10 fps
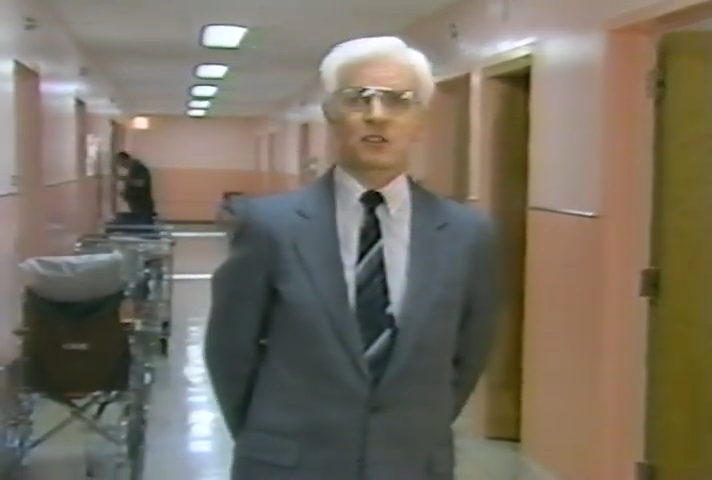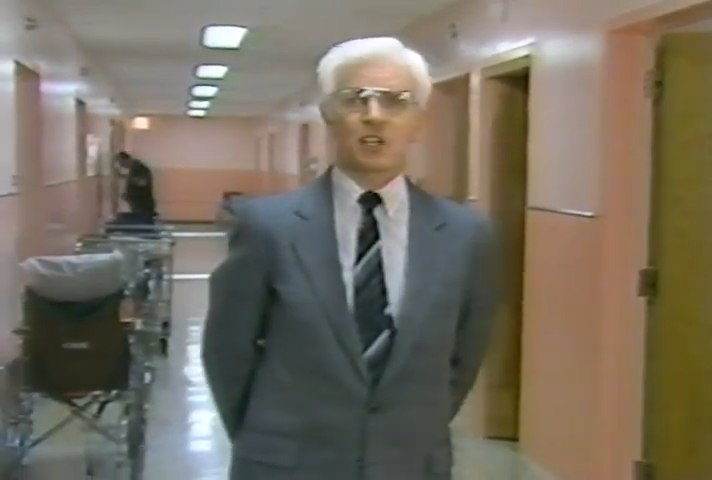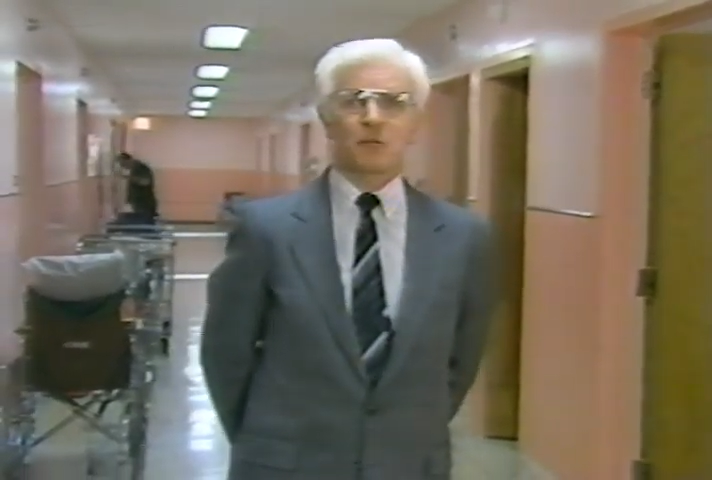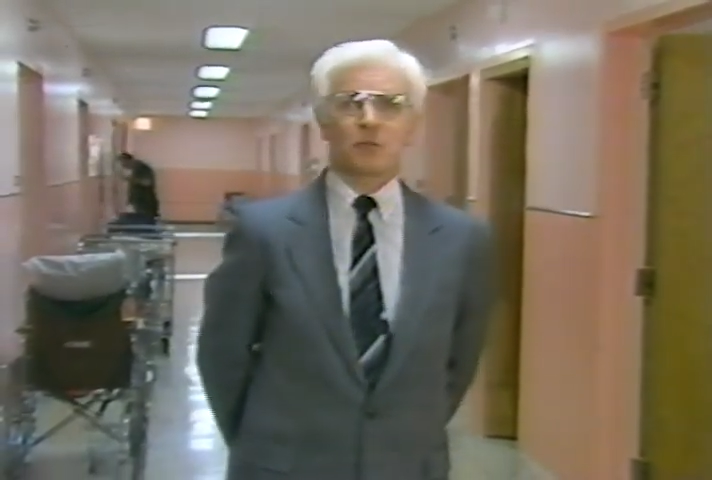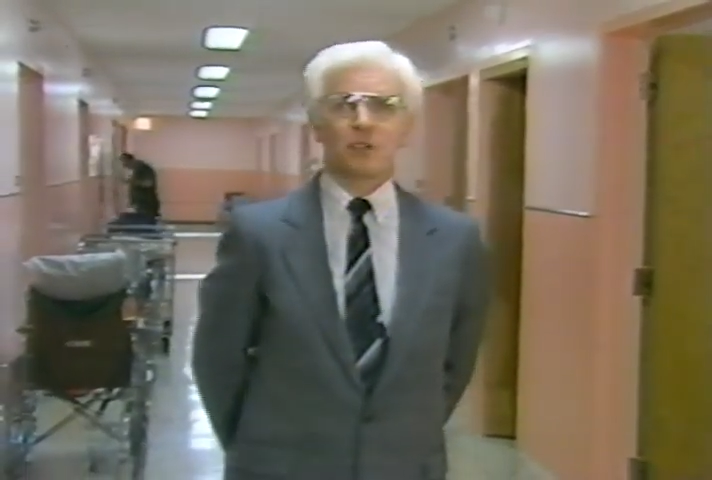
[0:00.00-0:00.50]

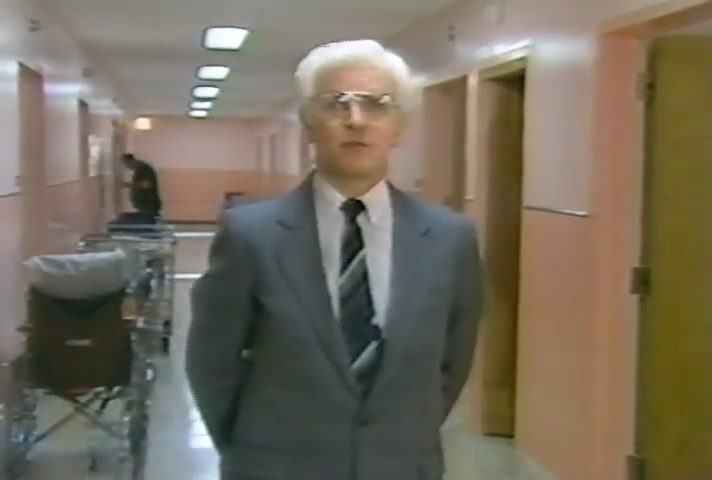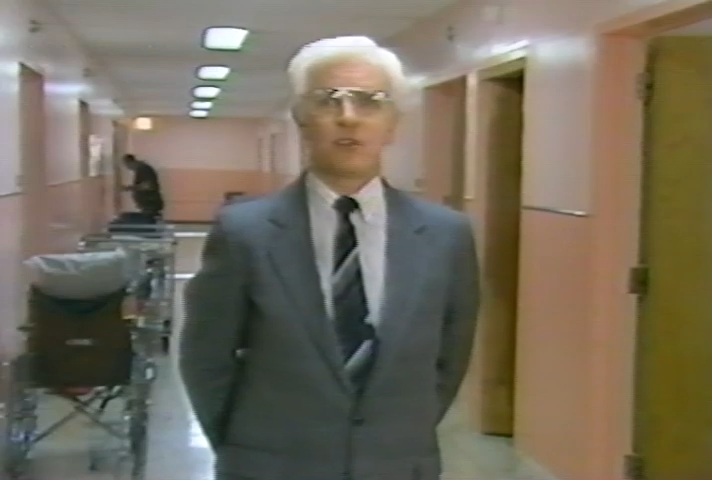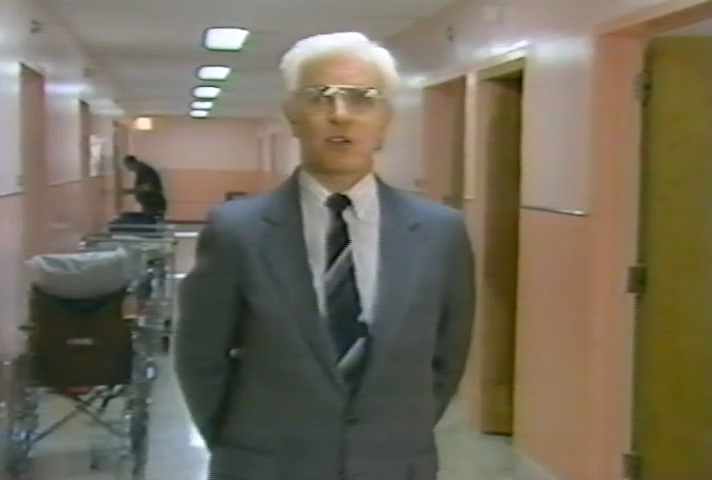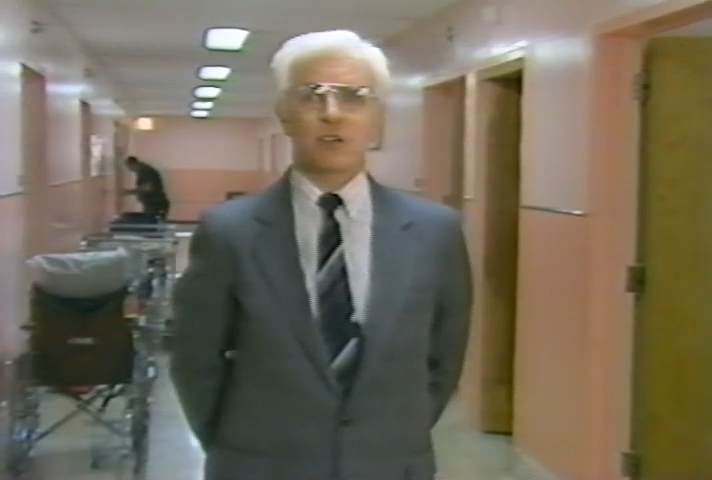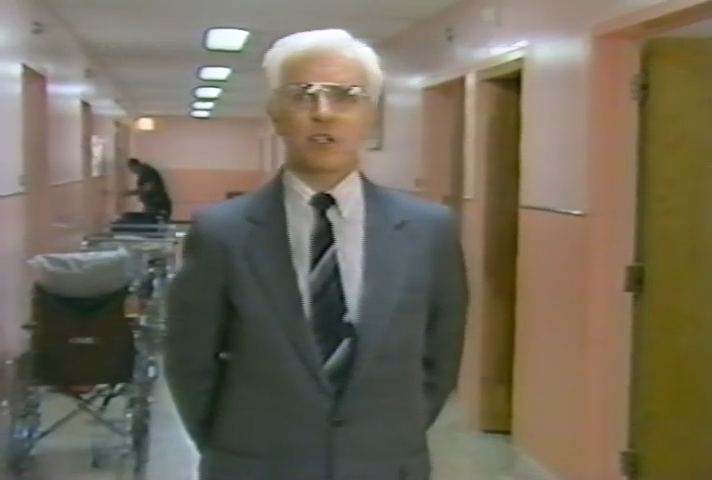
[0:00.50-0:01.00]
can be a
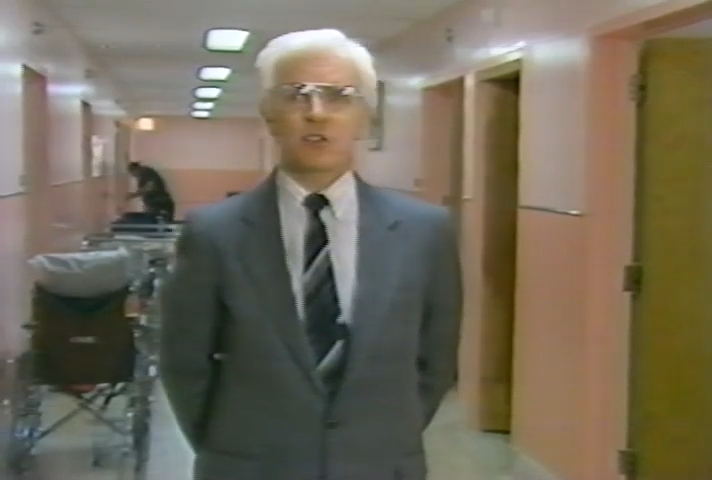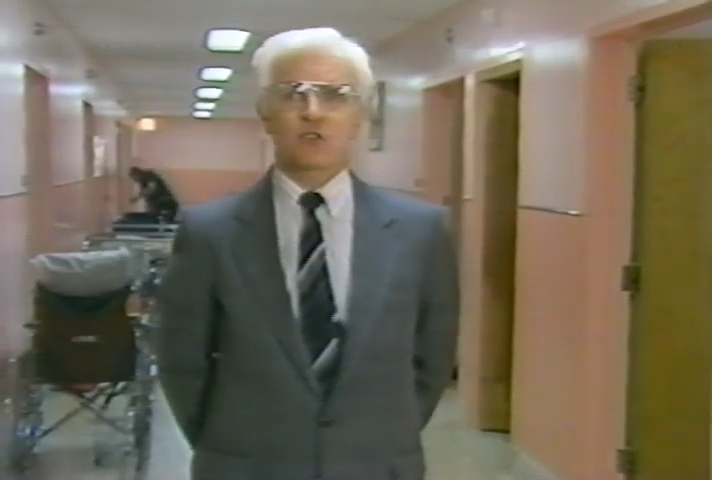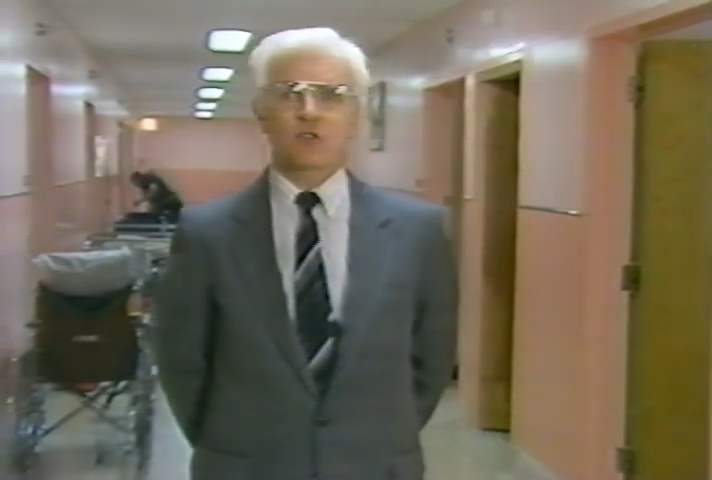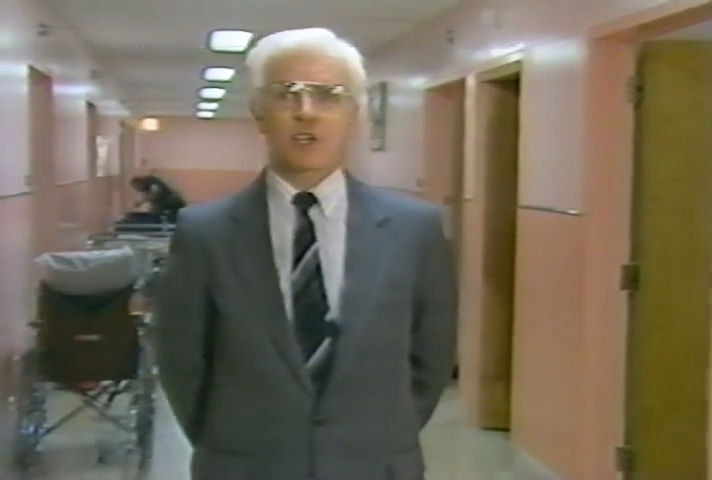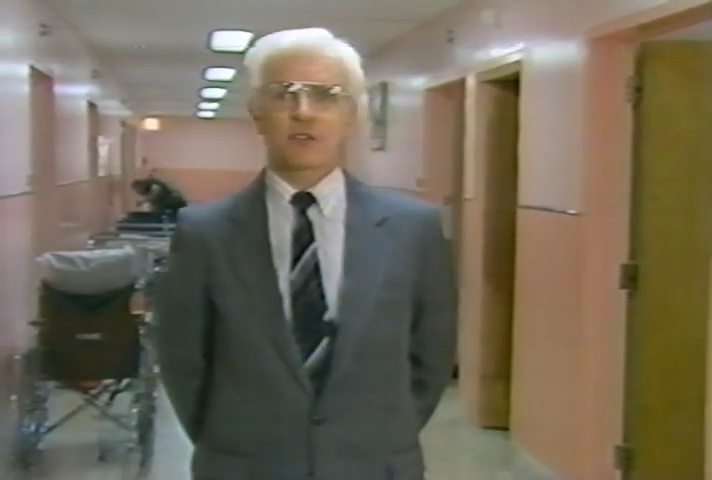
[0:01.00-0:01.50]
very
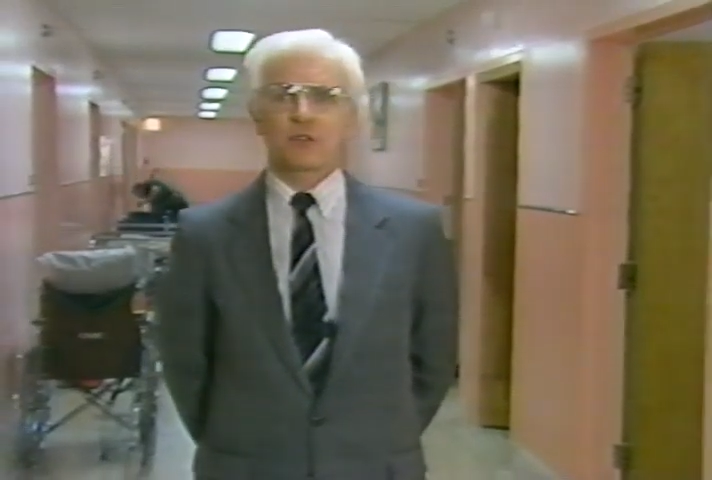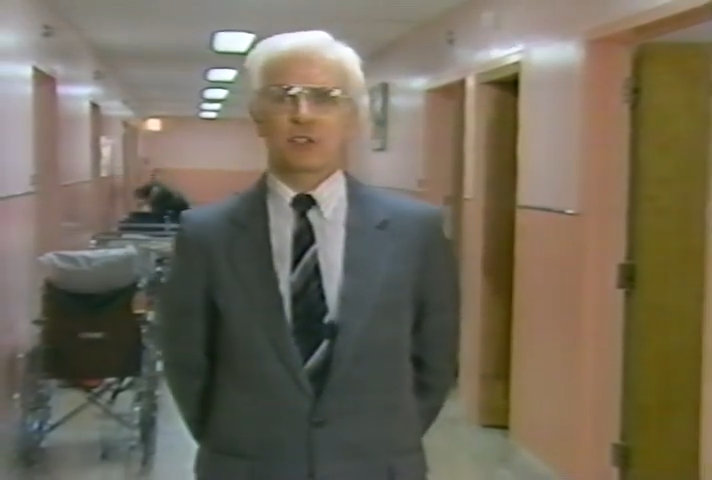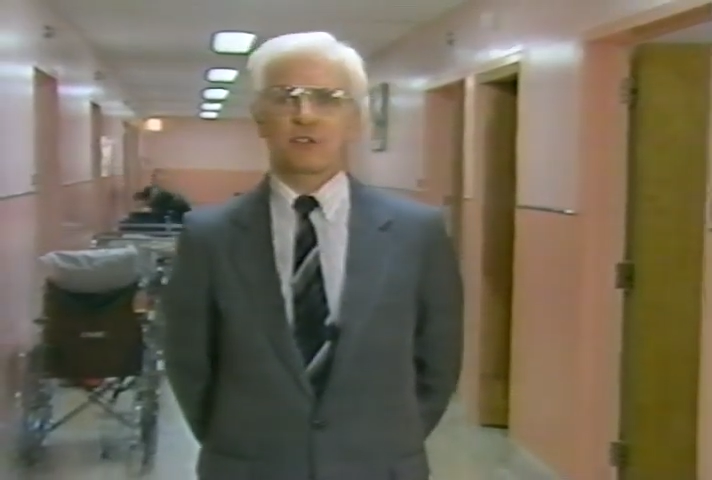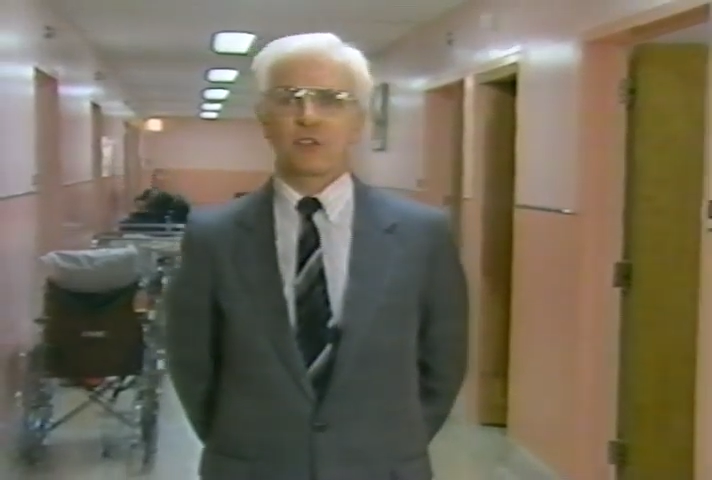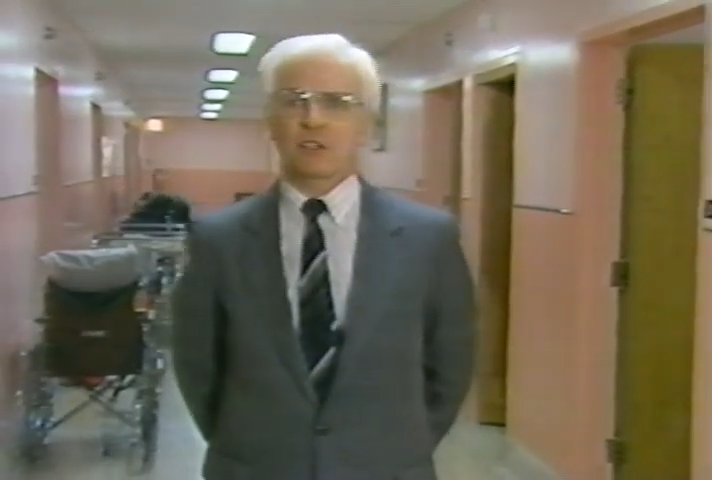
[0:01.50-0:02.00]

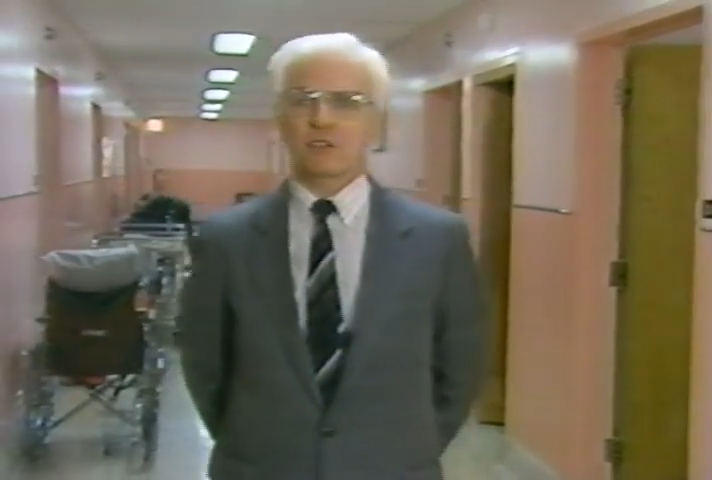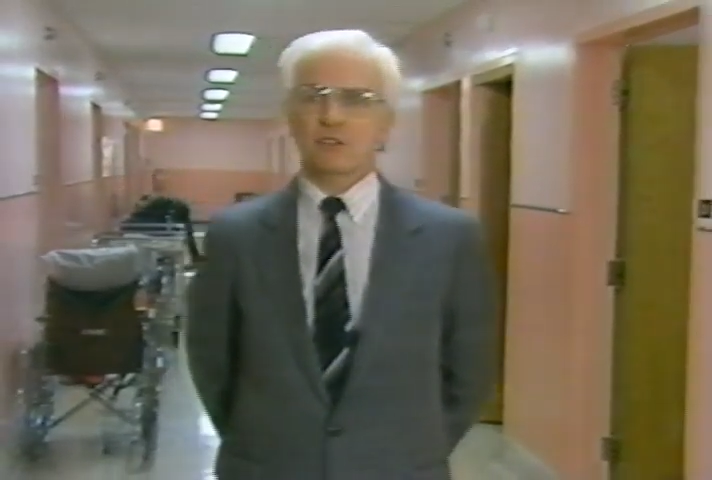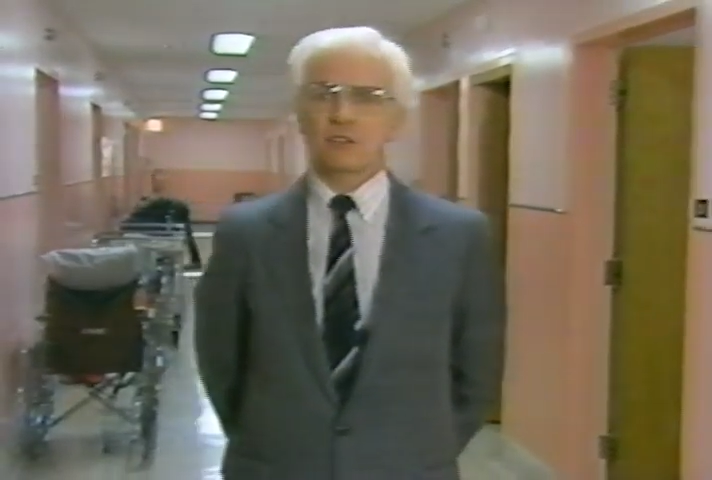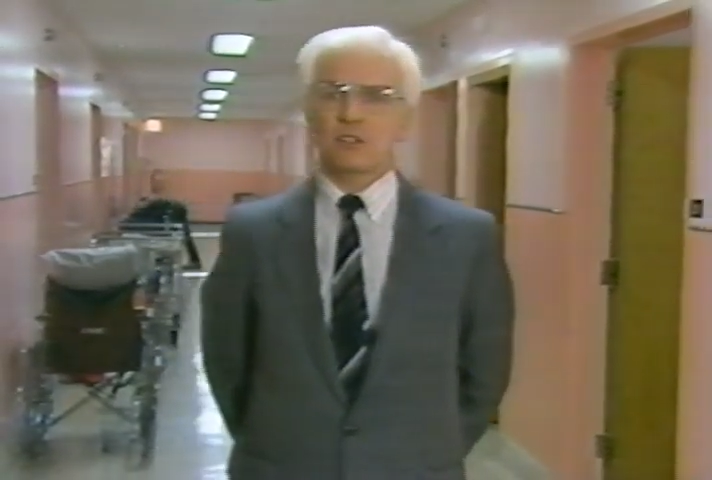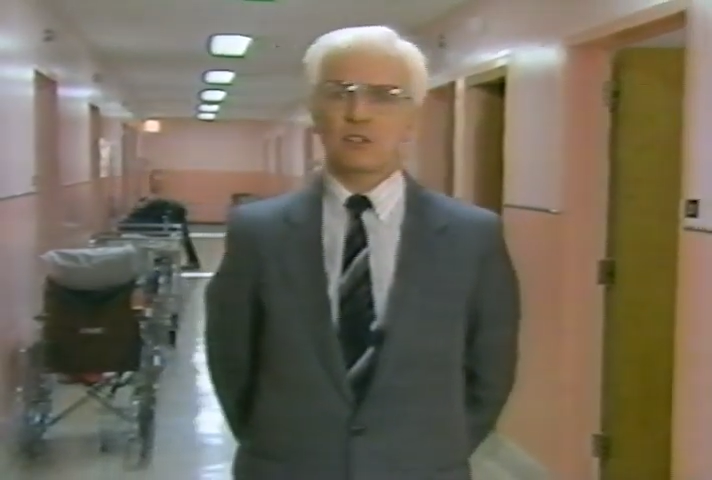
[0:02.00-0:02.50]
stressful event.